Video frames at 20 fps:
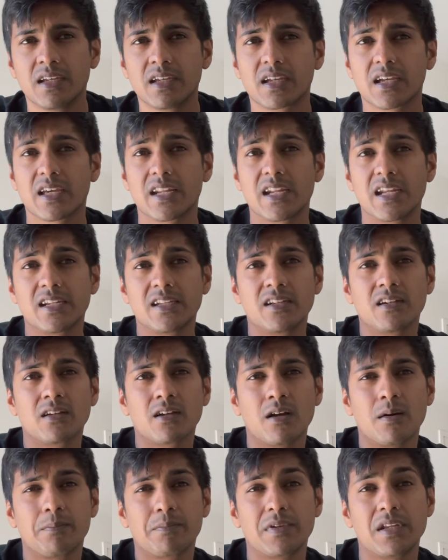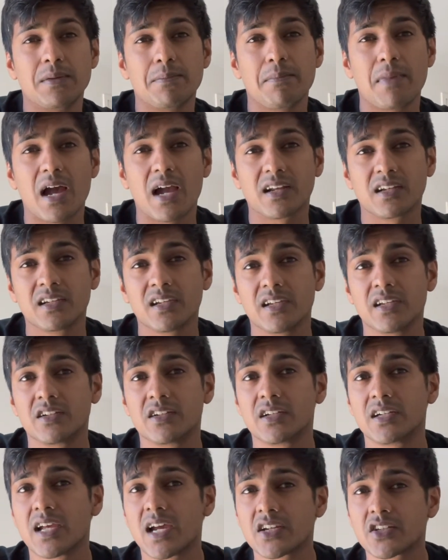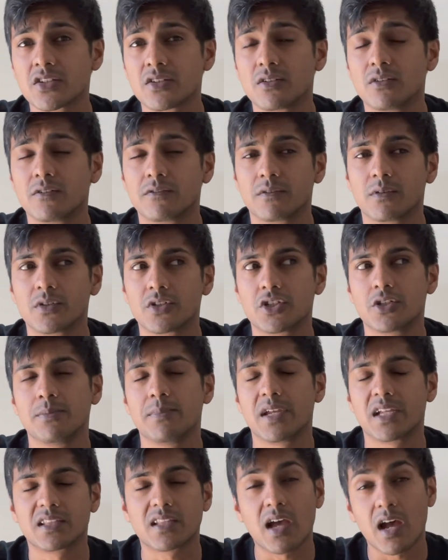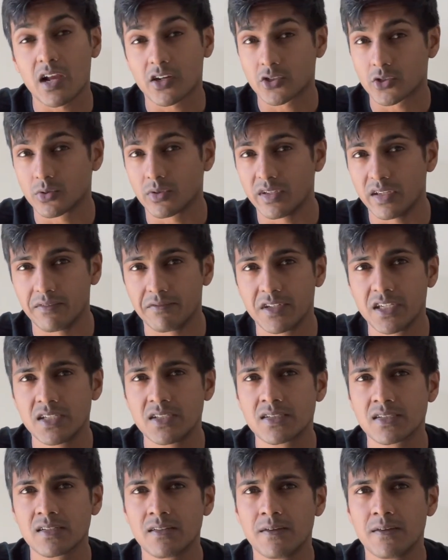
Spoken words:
Canadian company Magna International to make the actual EVs